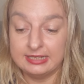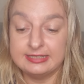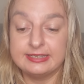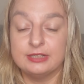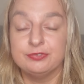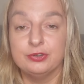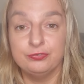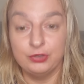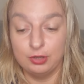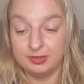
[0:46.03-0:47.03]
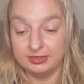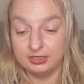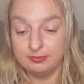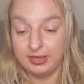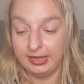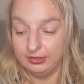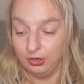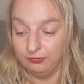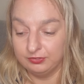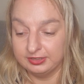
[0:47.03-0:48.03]
instead of affirming them and
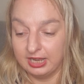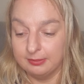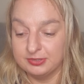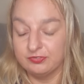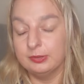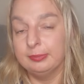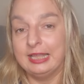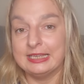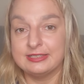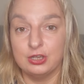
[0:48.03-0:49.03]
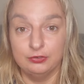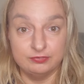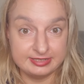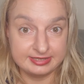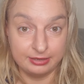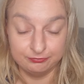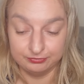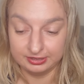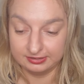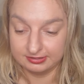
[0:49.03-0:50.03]
often comes from a place of
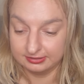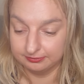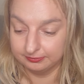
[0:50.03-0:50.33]
discomfort.